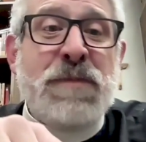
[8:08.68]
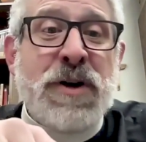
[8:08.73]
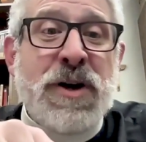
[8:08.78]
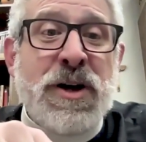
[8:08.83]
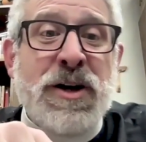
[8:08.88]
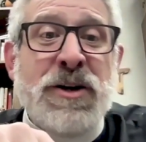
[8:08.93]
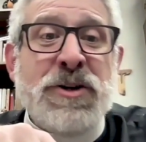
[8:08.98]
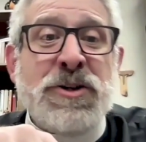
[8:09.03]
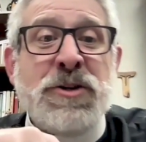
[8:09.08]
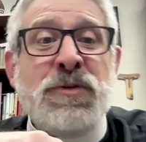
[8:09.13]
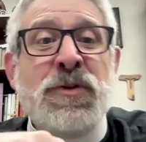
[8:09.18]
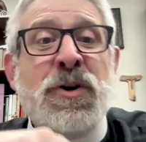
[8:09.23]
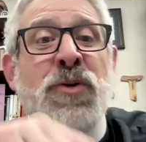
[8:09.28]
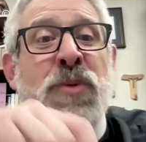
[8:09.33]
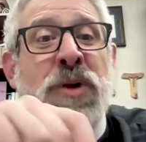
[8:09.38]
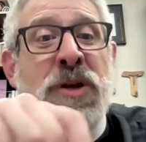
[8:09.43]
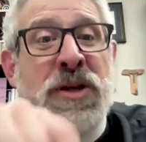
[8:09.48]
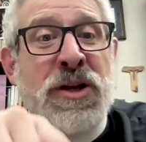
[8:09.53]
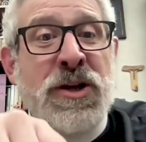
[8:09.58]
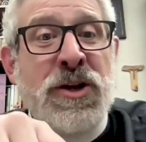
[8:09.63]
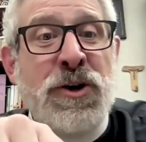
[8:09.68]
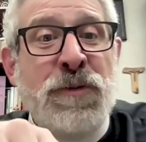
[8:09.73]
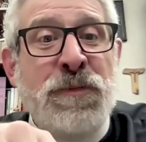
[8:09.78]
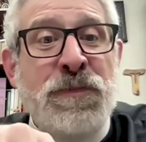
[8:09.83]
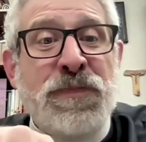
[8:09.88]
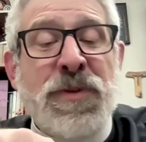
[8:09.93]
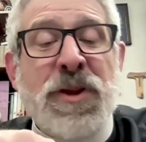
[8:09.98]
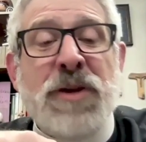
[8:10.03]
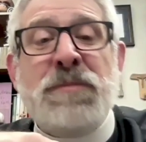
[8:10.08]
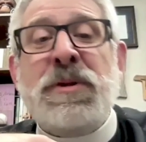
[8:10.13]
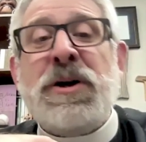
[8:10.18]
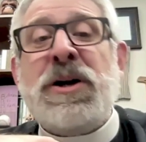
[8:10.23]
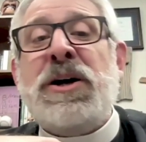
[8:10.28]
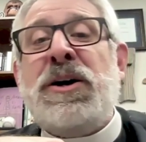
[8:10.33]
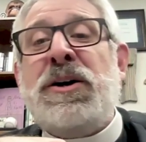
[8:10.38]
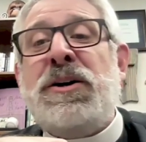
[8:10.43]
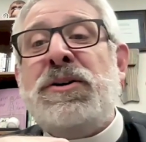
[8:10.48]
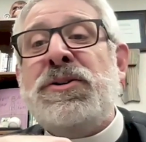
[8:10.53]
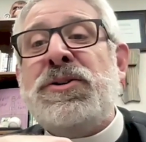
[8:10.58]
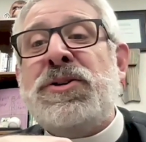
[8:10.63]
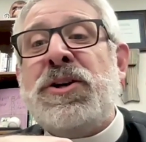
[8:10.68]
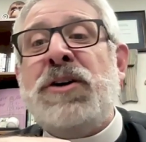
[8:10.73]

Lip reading: because of what we do, because